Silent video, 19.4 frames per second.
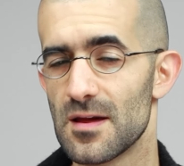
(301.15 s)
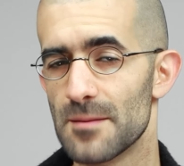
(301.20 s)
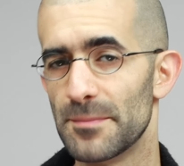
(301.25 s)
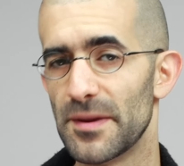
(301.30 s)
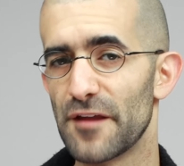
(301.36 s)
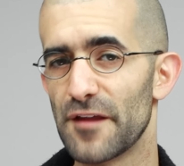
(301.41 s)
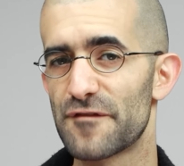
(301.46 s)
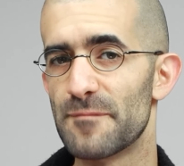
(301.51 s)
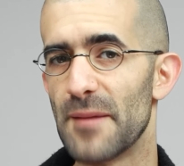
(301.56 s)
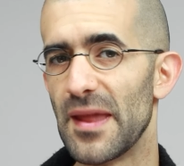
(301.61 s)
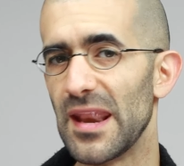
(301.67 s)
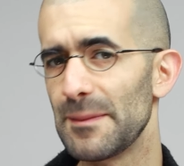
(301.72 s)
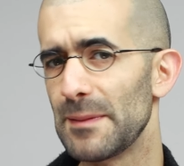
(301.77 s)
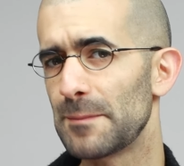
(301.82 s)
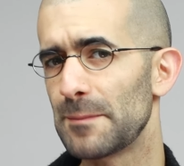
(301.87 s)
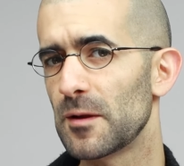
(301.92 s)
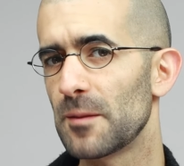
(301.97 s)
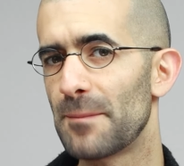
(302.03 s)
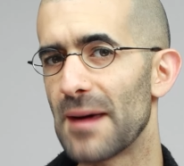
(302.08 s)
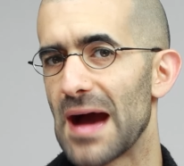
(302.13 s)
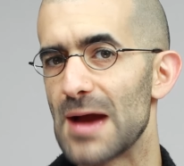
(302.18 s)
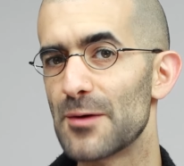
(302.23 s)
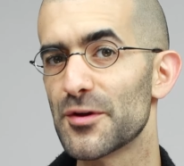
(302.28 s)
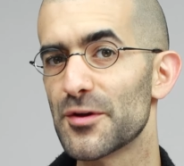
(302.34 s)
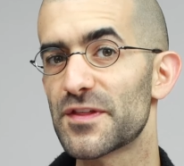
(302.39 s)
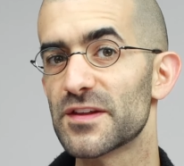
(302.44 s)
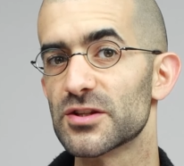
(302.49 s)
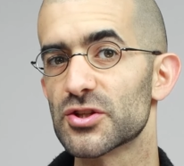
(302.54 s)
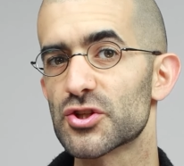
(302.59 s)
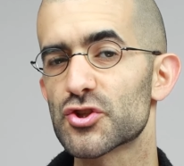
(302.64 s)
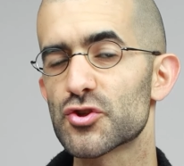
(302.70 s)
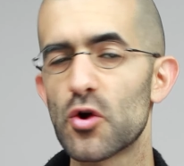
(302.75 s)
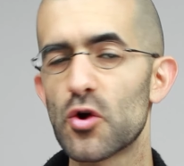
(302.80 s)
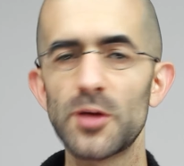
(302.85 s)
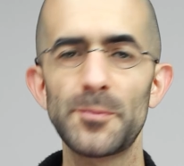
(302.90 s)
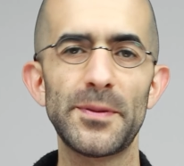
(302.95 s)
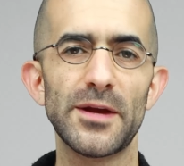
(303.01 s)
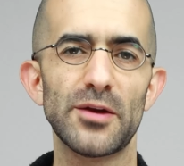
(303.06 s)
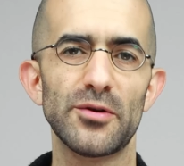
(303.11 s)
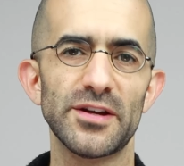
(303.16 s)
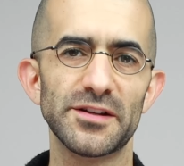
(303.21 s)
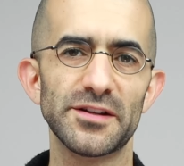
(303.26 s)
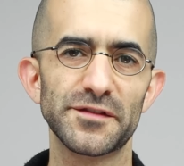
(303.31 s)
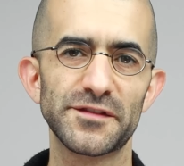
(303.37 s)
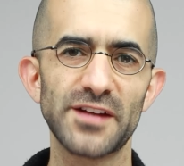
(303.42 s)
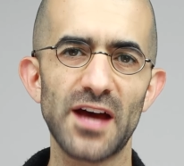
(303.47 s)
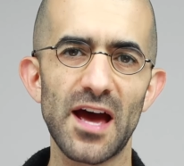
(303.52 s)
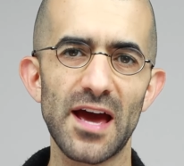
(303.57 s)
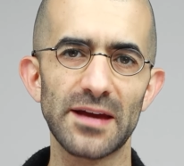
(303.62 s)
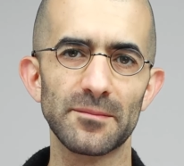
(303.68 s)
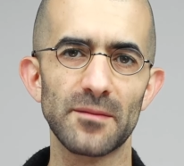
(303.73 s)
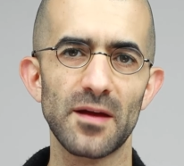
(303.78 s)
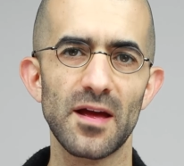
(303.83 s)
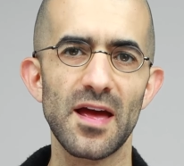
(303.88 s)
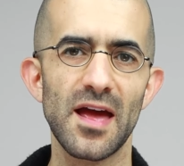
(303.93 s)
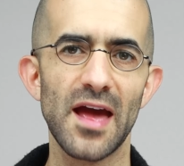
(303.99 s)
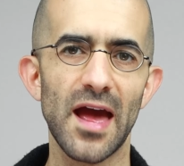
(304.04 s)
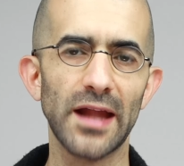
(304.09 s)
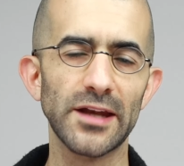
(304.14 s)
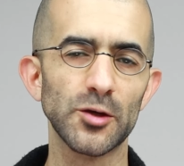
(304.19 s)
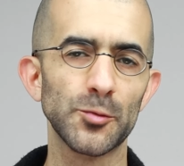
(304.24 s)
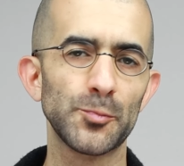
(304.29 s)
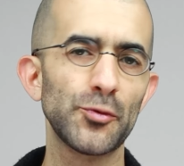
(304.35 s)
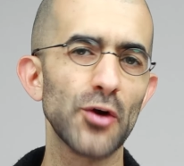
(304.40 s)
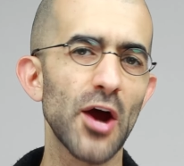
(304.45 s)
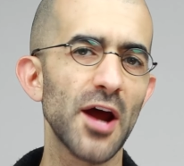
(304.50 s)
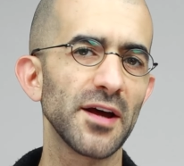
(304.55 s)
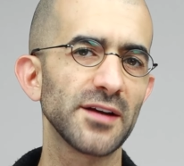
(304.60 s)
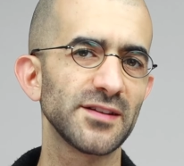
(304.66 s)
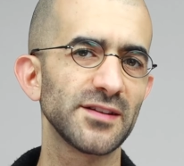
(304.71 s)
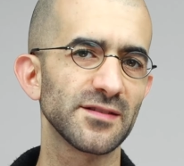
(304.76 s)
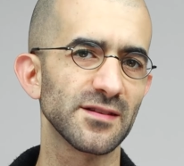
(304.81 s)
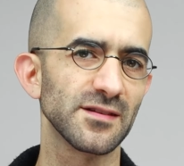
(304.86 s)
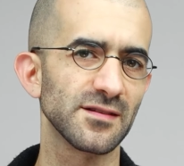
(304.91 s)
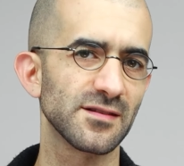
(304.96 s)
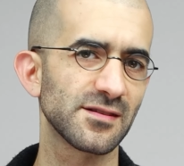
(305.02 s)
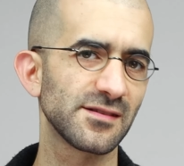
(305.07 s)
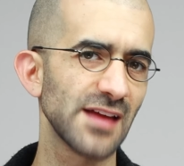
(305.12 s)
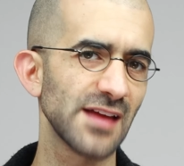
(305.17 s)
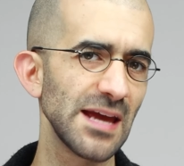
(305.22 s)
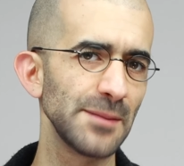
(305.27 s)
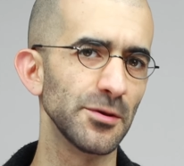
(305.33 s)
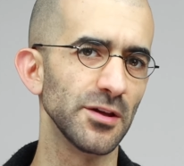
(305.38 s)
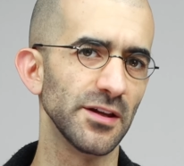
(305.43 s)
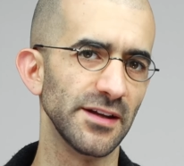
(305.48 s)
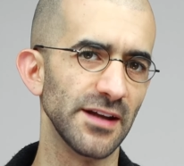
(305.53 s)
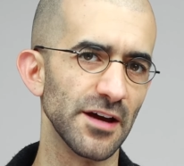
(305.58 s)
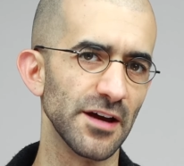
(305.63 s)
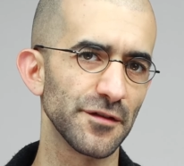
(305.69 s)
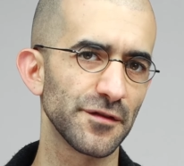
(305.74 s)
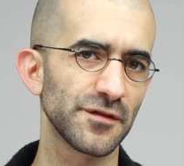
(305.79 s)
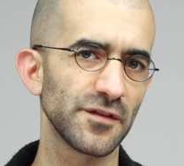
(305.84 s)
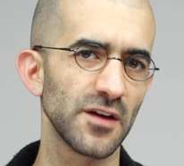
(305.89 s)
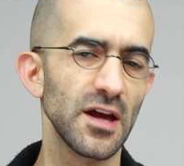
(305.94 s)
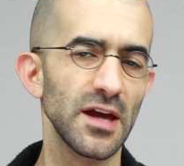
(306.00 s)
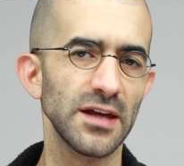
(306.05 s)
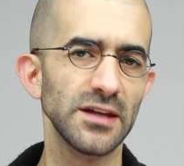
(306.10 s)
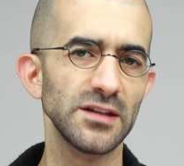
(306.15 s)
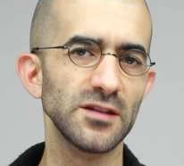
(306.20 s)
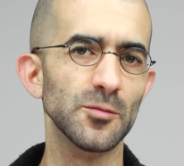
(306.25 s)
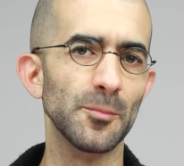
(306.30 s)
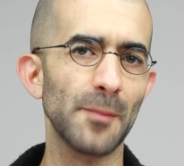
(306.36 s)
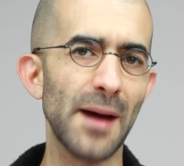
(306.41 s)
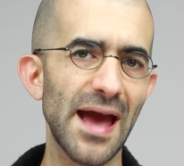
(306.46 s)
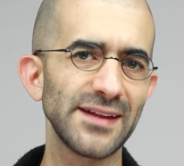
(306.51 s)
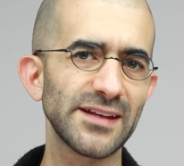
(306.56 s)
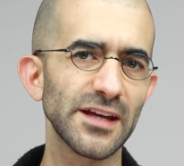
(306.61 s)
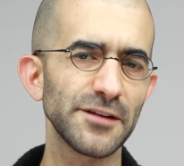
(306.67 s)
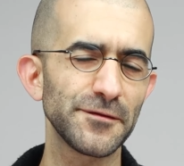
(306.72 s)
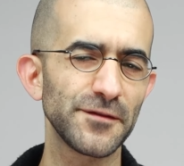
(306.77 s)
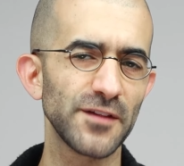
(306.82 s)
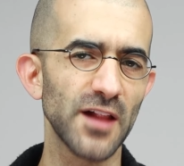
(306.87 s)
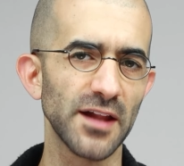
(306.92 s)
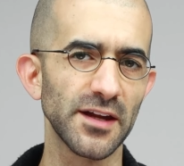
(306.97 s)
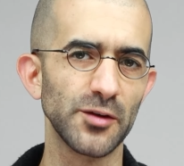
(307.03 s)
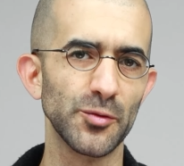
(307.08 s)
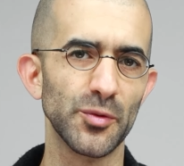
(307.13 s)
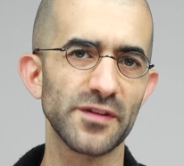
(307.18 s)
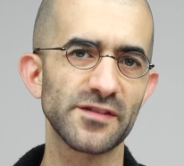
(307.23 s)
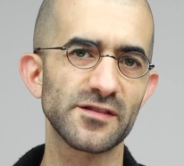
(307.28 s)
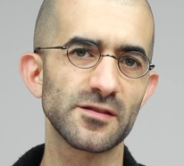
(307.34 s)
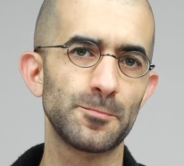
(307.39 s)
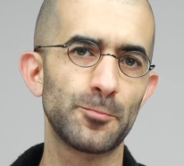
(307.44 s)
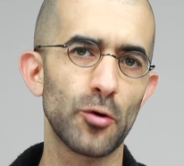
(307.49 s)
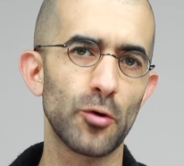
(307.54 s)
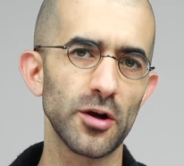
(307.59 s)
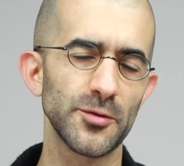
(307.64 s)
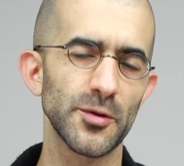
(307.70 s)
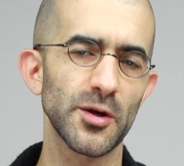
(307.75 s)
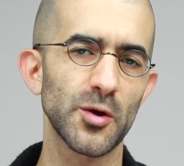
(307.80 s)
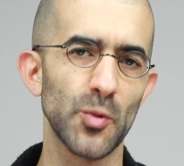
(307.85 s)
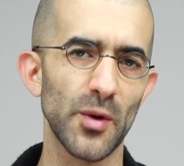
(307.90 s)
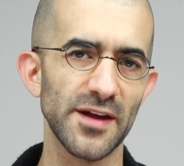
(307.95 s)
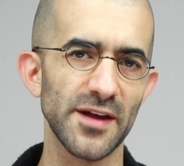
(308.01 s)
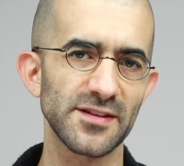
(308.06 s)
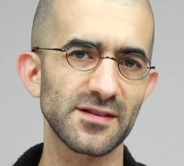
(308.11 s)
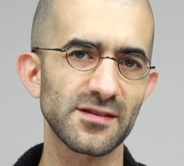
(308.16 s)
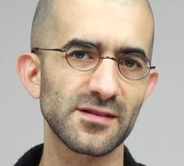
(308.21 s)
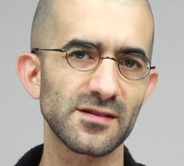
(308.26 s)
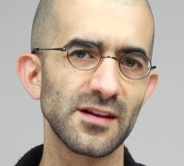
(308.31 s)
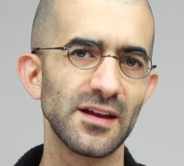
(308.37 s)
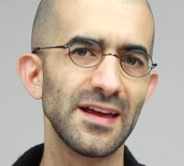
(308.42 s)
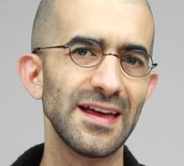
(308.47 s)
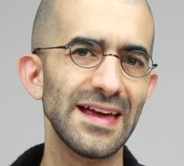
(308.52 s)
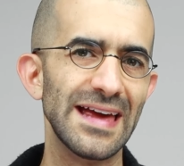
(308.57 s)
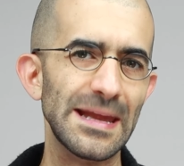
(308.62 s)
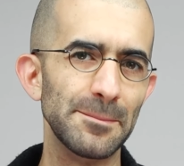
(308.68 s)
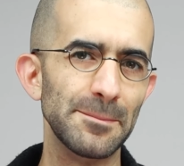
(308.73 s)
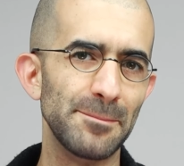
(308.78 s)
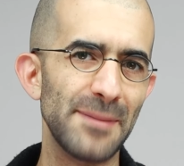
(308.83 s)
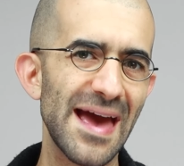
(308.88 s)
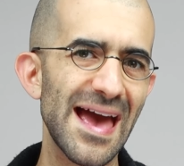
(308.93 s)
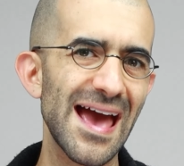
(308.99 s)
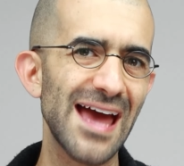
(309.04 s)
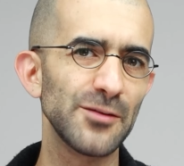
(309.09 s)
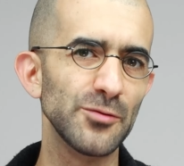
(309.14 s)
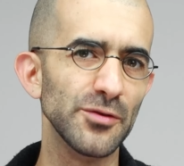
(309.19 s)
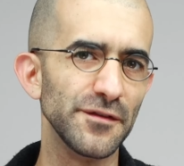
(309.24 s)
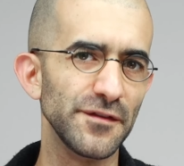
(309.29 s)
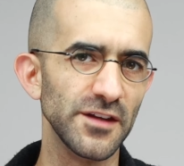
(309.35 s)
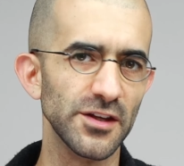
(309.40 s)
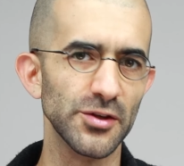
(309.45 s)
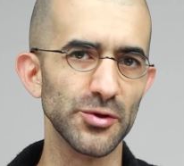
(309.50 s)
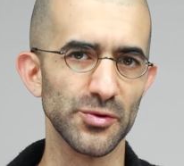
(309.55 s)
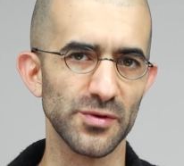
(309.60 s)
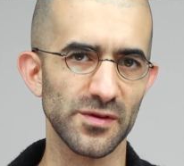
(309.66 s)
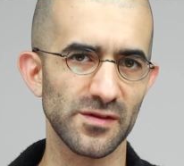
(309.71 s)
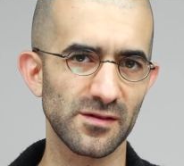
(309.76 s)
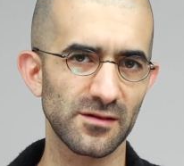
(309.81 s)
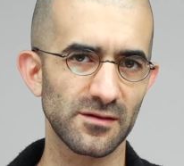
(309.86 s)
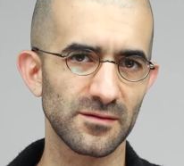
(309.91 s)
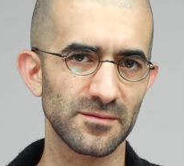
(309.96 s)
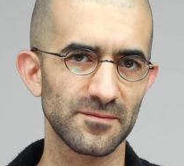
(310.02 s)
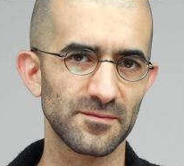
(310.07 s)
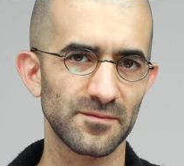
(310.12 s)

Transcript: But if many people buy within a short period of time and your product isn't stable enough, you might get flooded with support requests and bad reviews.